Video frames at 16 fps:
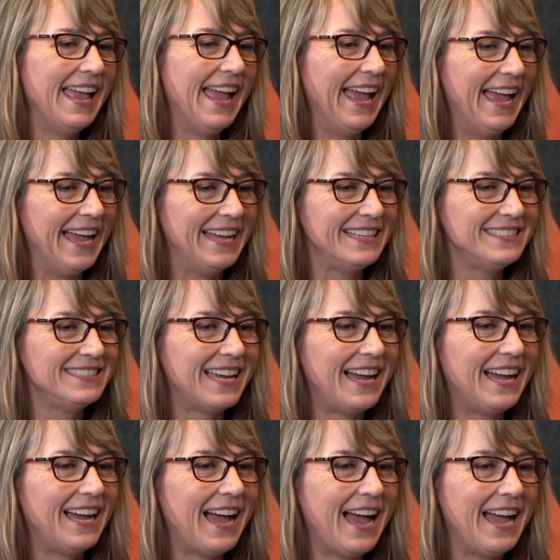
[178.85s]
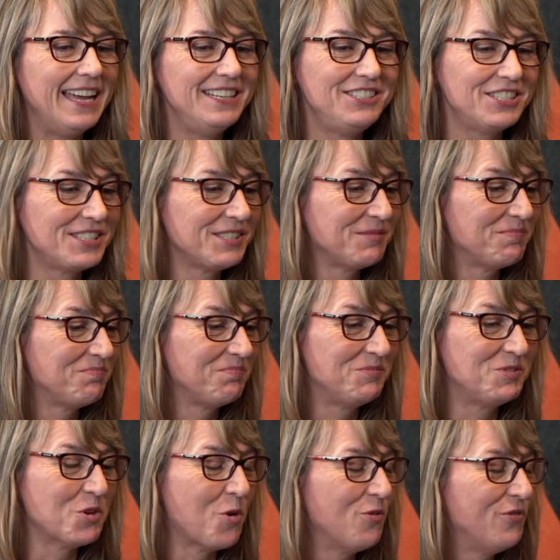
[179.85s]
And I just
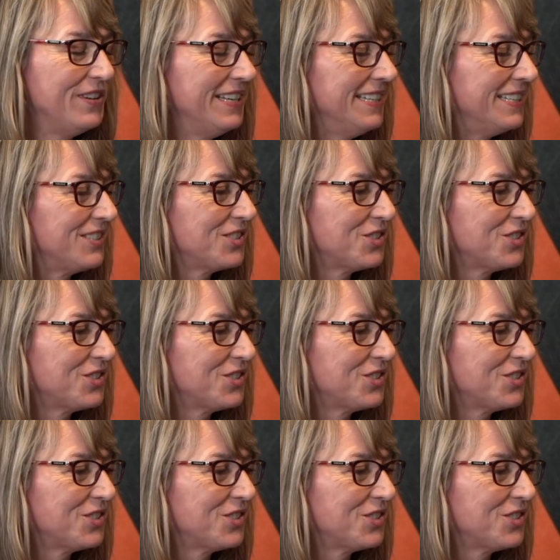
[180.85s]
dove in and